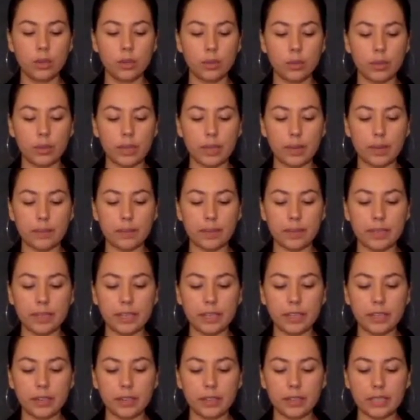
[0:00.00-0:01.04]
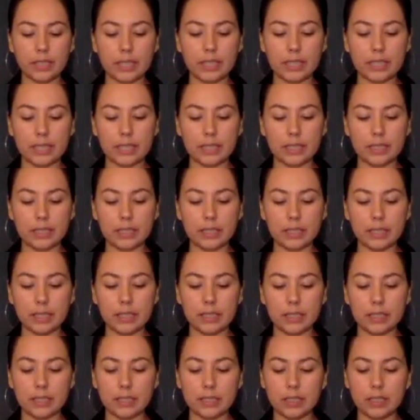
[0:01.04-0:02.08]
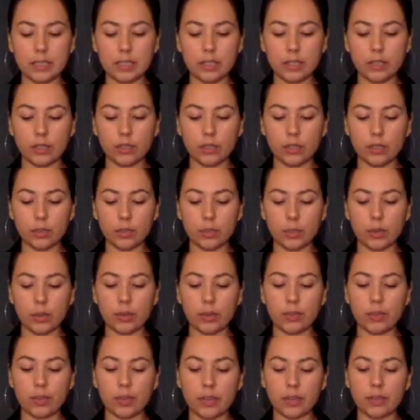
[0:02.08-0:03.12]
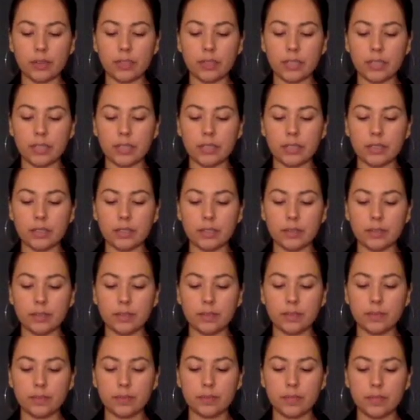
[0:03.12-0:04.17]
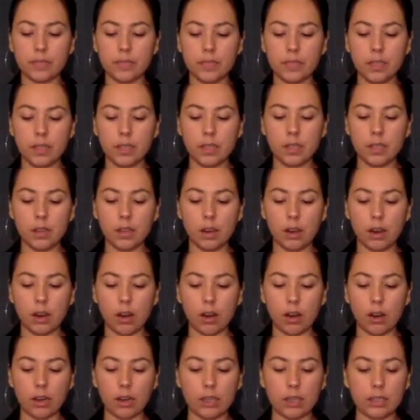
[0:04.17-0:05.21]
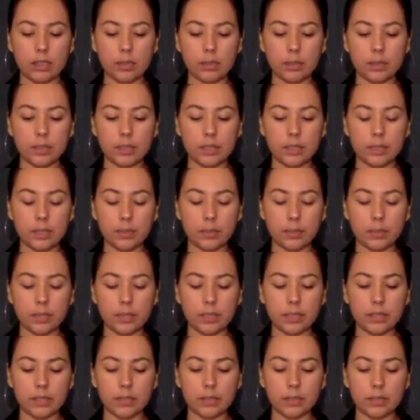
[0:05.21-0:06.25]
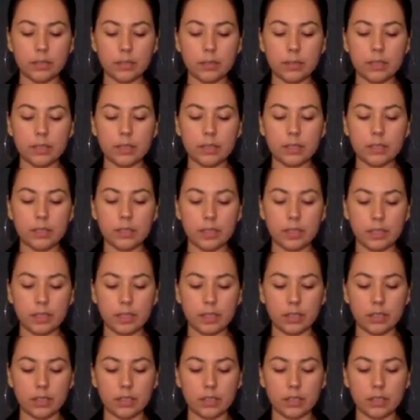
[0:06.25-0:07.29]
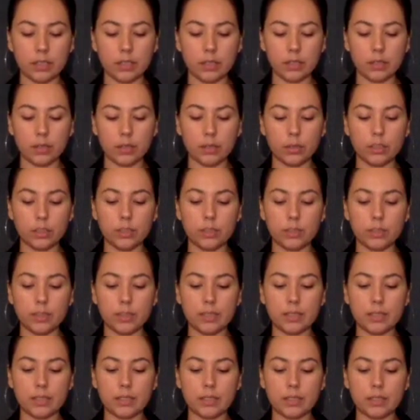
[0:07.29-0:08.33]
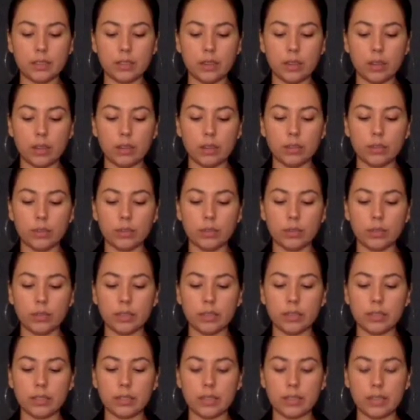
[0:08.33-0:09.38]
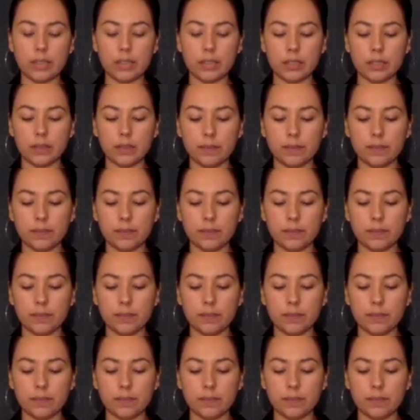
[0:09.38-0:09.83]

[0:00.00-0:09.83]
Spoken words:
We have been here at the Clint Detention Center for about 5 days. R has been separated from us here, which makes us all so very sad.